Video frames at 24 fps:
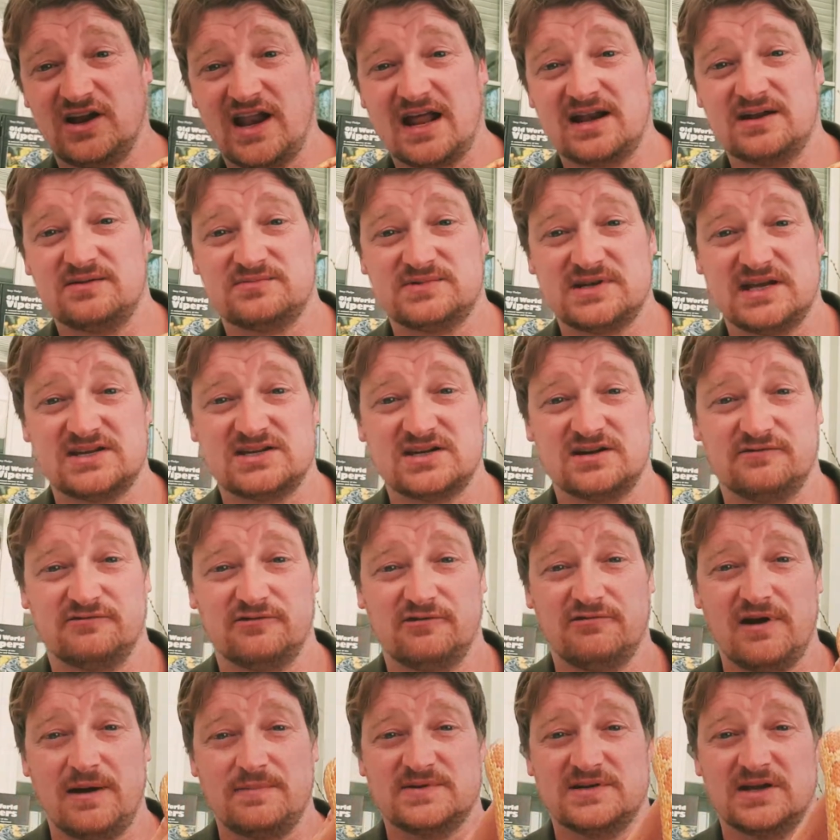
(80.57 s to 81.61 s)
adaptation of a
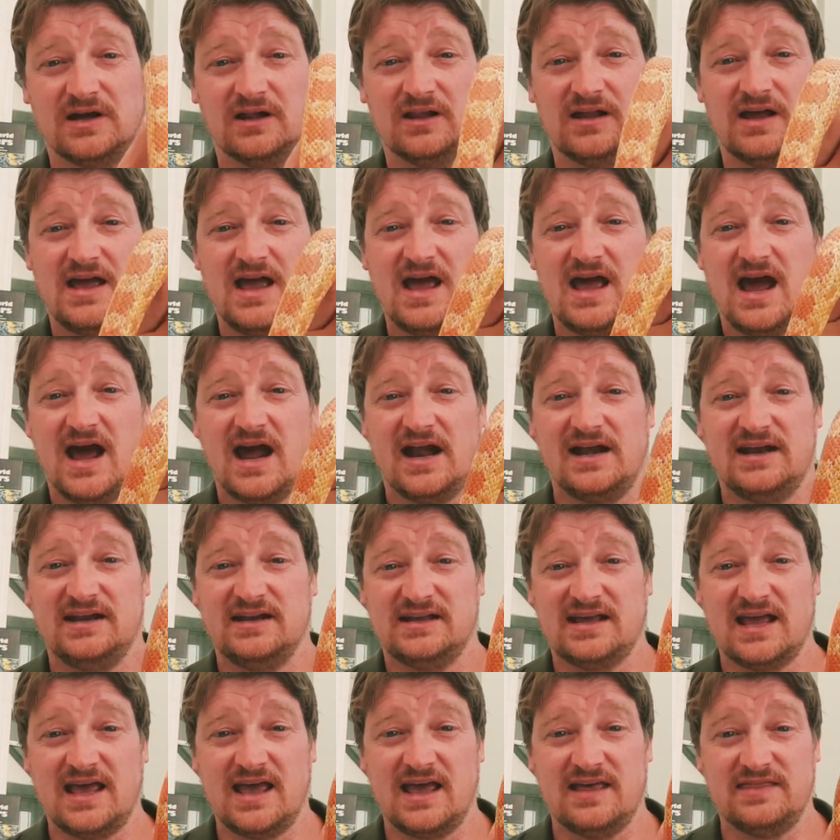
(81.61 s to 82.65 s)
reptile. And
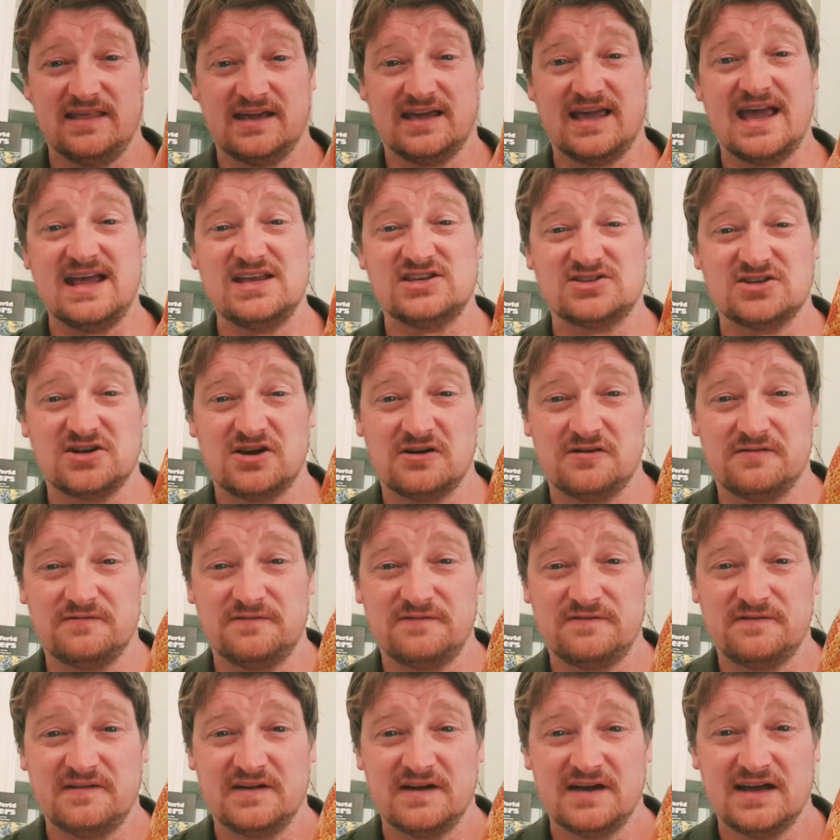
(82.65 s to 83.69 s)
in the case of